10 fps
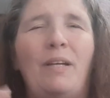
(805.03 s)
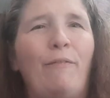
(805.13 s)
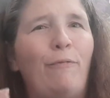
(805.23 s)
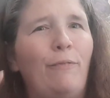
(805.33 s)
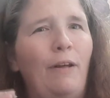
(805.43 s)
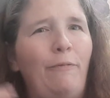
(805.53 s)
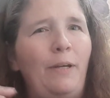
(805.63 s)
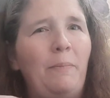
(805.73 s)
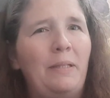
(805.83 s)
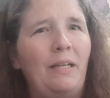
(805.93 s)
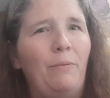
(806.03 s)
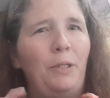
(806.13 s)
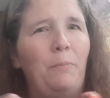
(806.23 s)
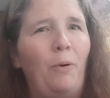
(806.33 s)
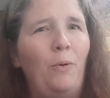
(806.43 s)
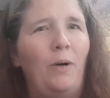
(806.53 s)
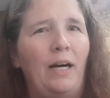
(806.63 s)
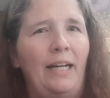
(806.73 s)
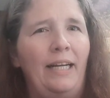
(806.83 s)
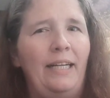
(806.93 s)
fluffy, but then when you pull
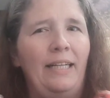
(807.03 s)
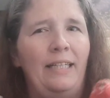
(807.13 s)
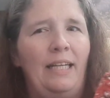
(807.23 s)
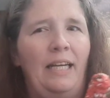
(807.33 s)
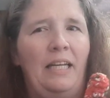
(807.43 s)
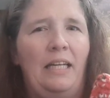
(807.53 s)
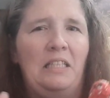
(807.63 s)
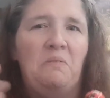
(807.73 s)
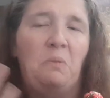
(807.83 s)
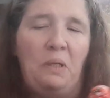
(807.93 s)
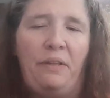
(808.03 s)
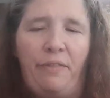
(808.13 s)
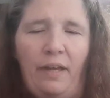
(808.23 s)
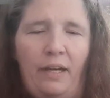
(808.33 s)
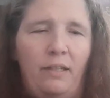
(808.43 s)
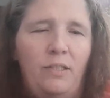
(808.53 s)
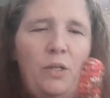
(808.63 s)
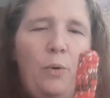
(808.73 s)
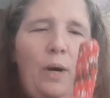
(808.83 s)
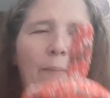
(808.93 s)
on it, it's really thin.
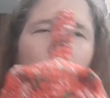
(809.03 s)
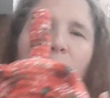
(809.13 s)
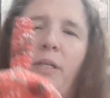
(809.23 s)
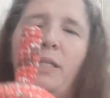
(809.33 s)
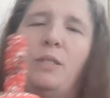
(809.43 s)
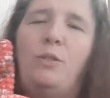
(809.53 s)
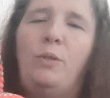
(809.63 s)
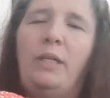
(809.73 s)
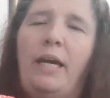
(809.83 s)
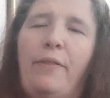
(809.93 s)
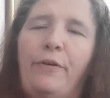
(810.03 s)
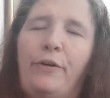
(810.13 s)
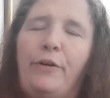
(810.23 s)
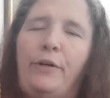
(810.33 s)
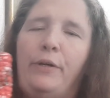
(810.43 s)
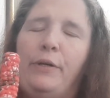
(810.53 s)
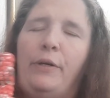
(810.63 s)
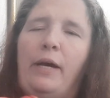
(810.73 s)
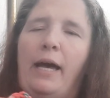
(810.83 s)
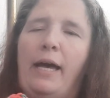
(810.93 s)
So I put these 2 together
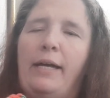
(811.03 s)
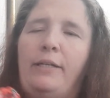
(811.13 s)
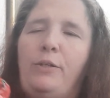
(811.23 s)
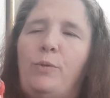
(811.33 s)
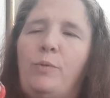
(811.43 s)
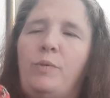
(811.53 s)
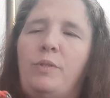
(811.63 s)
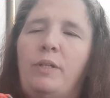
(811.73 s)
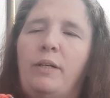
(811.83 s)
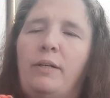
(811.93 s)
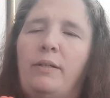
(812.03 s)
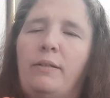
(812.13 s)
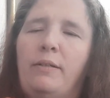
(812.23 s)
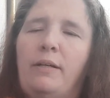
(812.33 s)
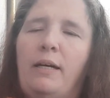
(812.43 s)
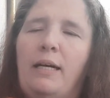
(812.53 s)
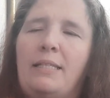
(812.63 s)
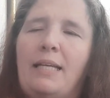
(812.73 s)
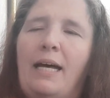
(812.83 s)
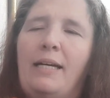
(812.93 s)
and used a
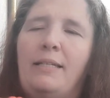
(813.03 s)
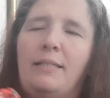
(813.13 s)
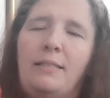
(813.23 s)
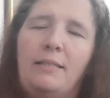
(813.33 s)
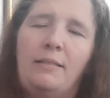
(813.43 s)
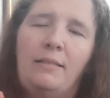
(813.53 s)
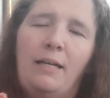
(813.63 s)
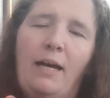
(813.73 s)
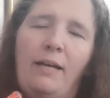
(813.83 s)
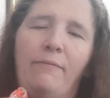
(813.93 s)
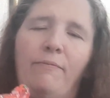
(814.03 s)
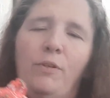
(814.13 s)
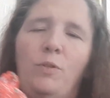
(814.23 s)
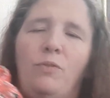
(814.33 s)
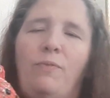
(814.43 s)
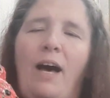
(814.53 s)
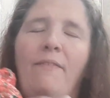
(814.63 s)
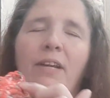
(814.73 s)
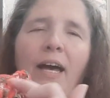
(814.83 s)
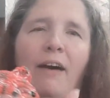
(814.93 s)
size. I used
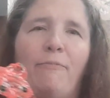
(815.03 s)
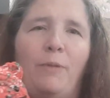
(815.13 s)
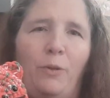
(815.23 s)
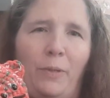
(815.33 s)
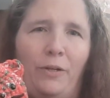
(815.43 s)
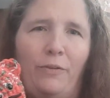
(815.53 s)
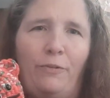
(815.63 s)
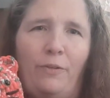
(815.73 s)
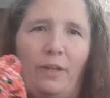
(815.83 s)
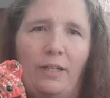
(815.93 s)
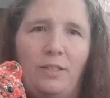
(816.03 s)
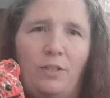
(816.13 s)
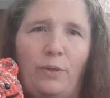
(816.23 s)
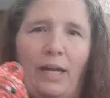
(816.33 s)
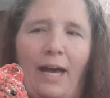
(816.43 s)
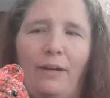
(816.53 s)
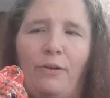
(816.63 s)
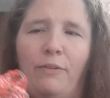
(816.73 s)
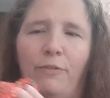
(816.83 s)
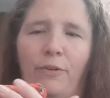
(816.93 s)
5.5 millimeter for this, so an eye
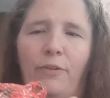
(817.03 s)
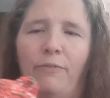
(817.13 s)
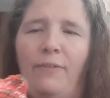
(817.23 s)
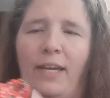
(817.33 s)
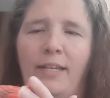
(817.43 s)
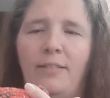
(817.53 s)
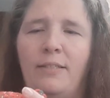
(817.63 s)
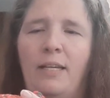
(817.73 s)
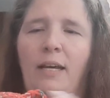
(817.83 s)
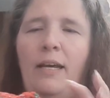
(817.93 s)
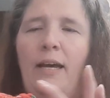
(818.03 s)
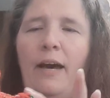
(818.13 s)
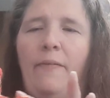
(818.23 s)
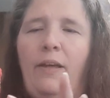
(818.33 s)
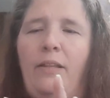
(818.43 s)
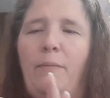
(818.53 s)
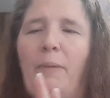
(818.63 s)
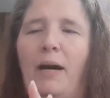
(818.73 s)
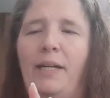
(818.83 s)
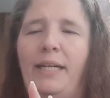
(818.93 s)
hook for the face, and then the
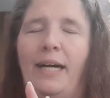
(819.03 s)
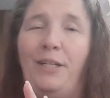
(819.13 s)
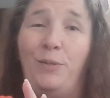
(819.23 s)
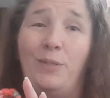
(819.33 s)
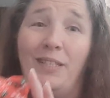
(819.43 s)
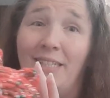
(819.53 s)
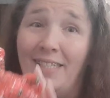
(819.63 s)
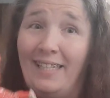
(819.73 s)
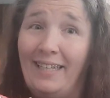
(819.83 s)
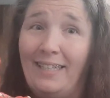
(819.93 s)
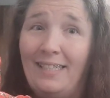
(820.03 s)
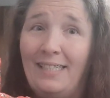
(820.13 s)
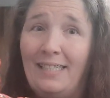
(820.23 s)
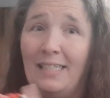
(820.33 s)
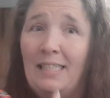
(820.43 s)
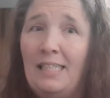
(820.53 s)
body I used a 6,